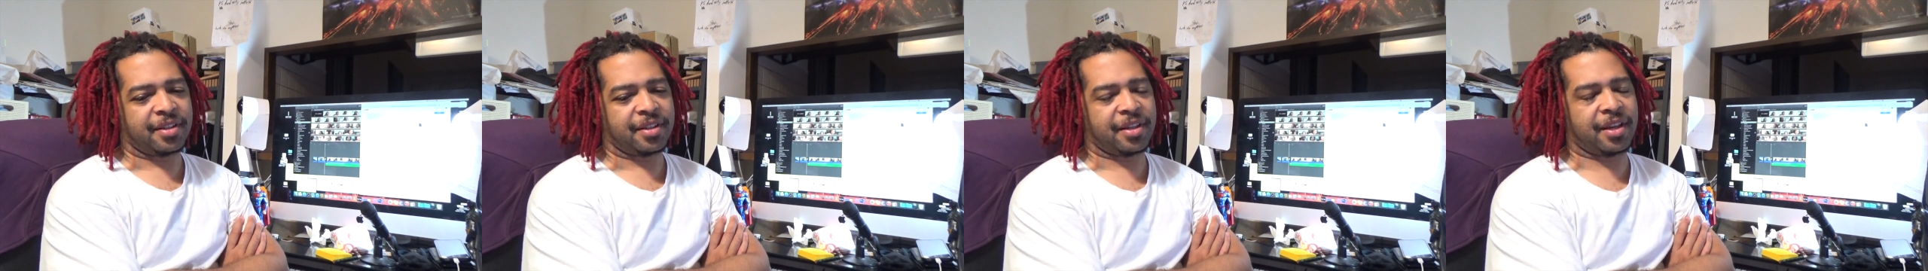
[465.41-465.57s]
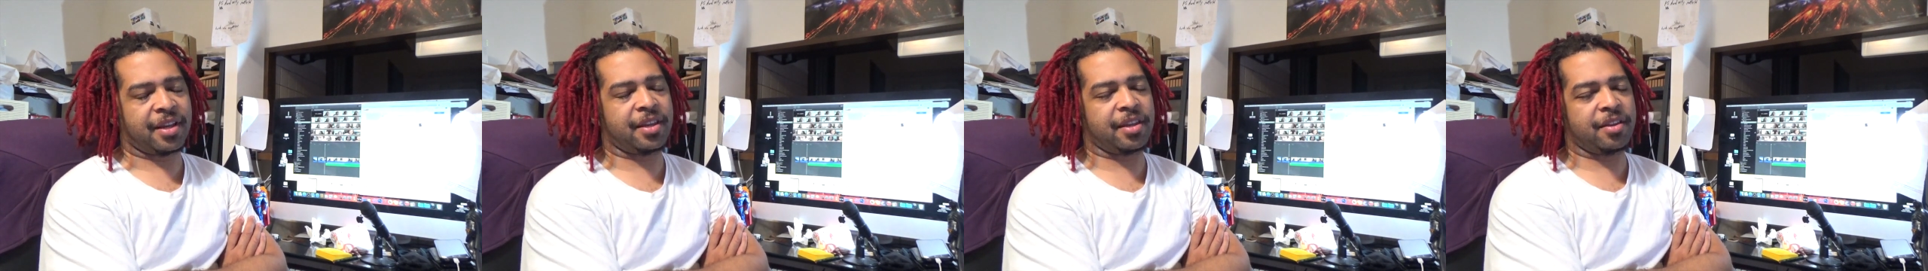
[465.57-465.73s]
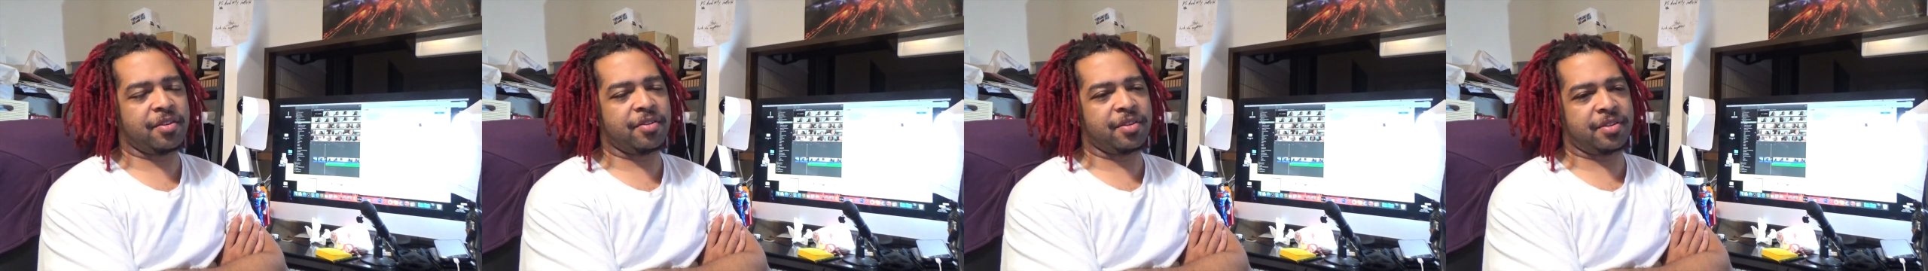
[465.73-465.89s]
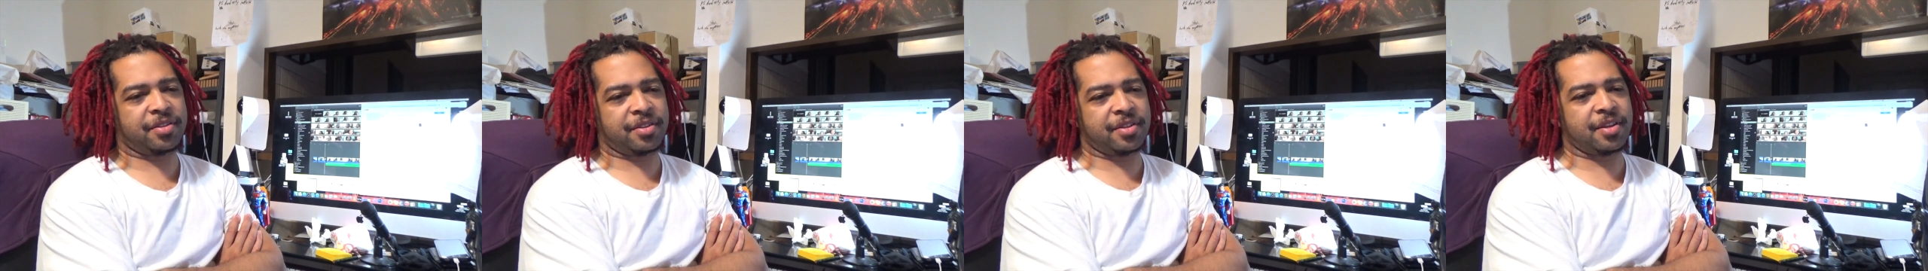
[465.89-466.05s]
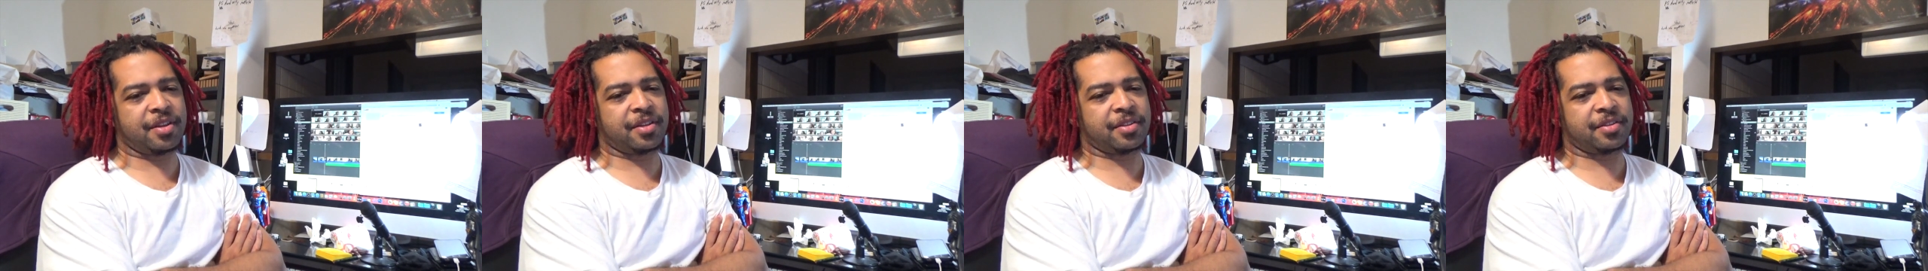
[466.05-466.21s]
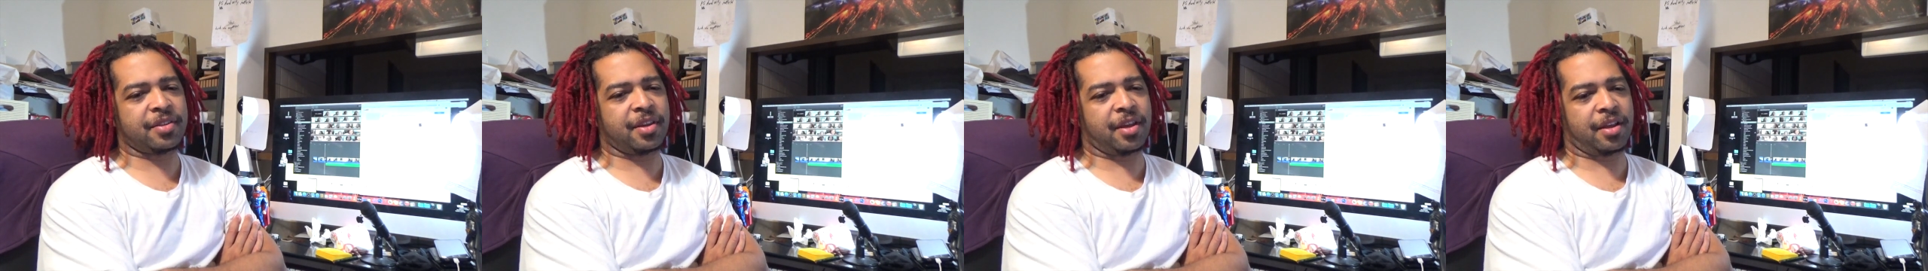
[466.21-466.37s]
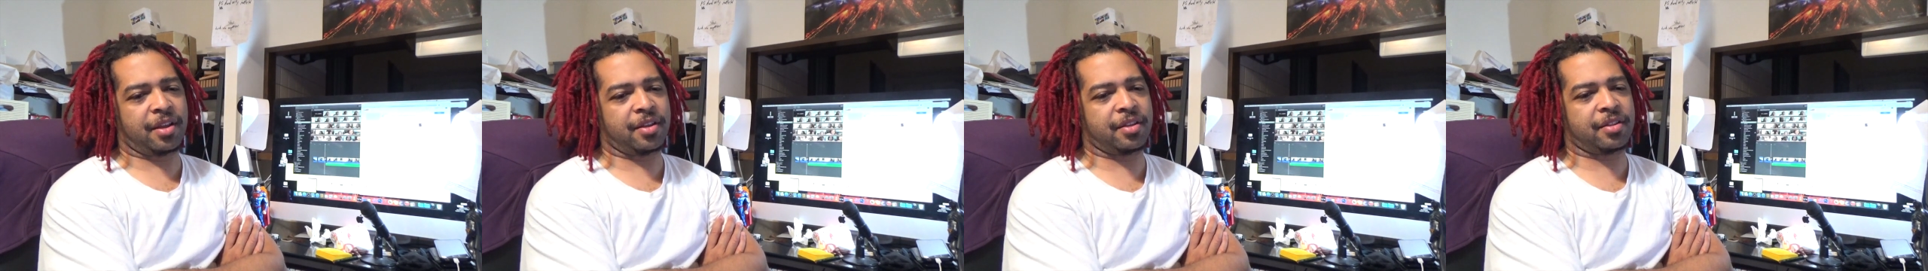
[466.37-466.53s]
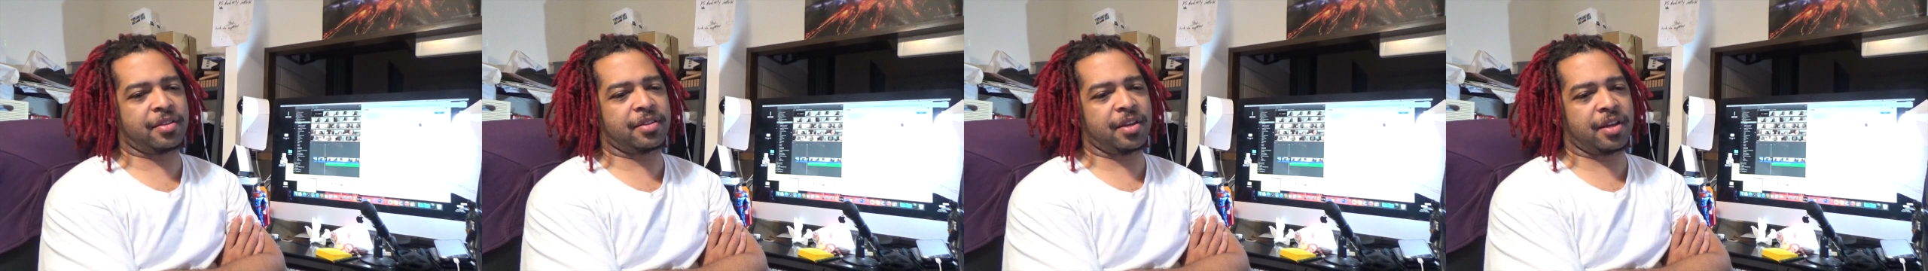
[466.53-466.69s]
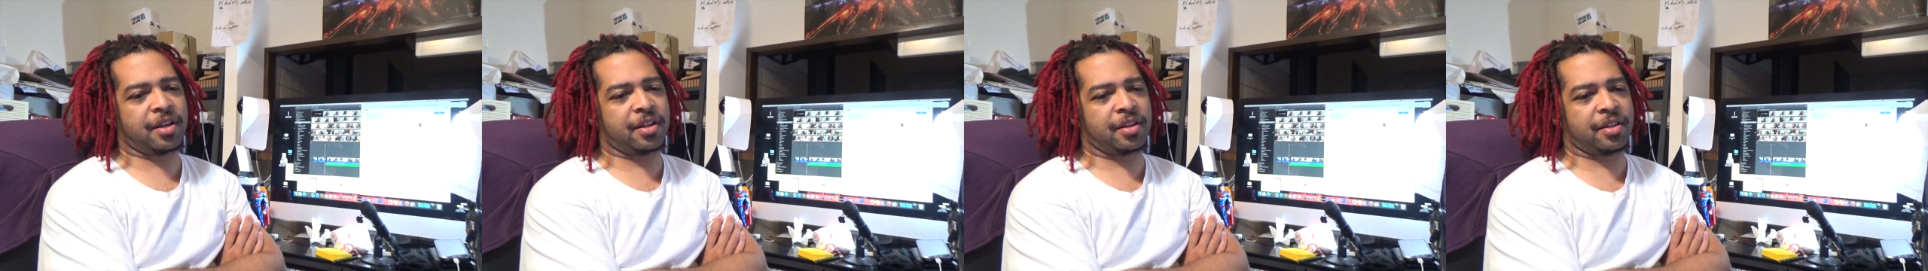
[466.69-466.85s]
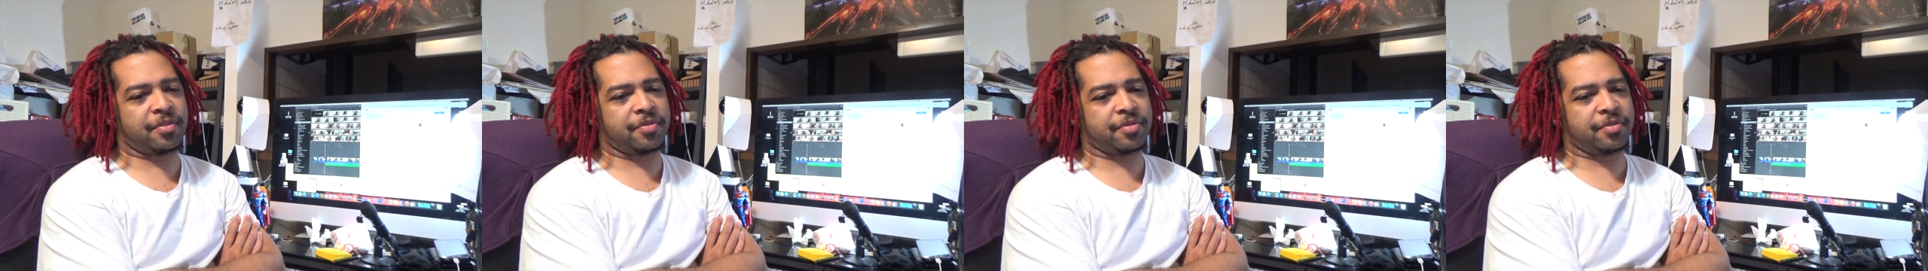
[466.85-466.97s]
Like, you could tell